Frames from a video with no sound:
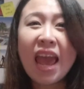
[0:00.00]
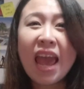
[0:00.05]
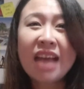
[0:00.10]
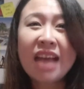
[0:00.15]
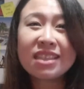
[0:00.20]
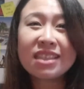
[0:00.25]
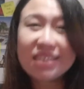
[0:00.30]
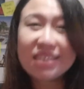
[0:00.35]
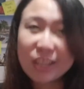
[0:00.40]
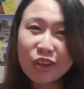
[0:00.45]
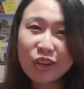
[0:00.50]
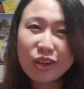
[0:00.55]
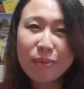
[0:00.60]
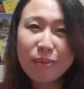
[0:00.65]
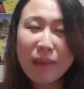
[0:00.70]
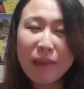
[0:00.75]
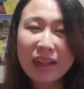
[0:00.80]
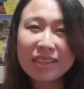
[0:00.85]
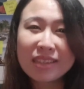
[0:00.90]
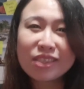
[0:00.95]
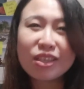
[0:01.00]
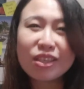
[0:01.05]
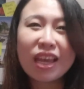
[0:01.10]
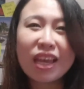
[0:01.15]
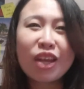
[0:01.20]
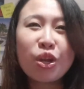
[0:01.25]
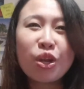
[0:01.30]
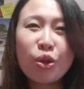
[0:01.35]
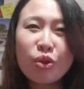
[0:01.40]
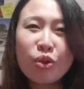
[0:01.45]
and turn on the bells to
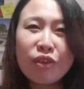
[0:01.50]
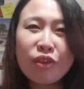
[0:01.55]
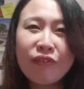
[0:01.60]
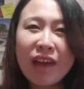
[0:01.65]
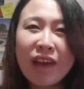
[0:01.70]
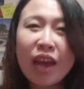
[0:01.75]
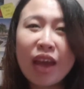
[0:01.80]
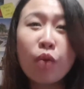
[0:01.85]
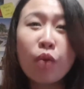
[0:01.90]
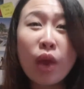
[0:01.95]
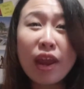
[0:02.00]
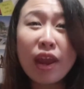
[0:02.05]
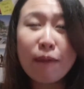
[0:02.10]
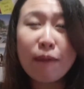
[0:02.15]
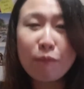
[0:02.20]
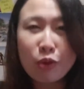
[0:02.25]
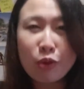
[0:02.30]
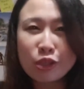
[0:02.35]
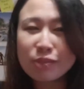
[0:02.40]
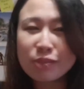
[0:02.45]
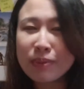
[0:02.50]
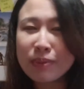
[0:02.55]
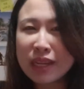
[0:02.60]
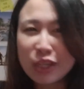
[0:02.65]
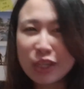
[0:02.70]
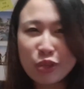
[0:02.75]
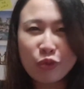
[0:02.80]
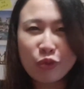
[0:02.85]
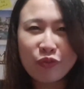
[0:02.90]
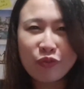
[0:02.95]
get notified when I post my
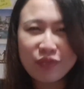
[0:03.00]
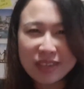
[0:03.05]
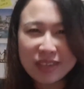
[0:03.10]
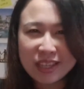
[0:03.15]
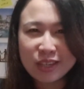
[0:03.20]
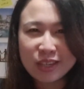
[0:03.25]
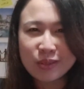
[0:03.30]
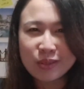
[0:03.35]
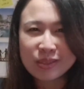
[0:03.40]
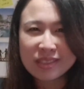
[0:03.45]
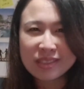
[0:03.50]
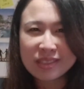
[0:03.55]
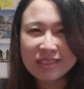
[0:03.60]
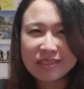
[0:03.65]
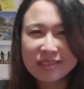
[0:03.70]
new videos.